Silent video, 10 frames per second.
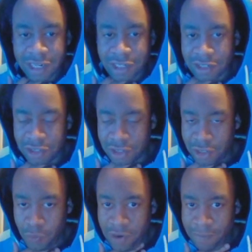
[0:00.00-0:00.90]
it's
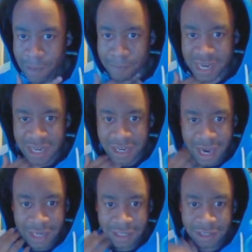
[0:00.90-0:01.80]
just one of my many
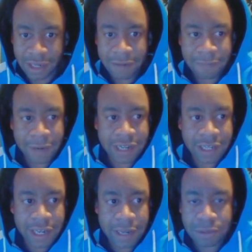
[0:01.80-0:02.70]
nods to like fighting
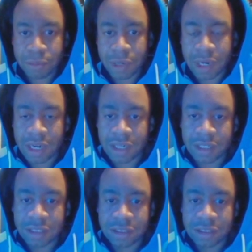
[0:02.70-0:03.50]
games. But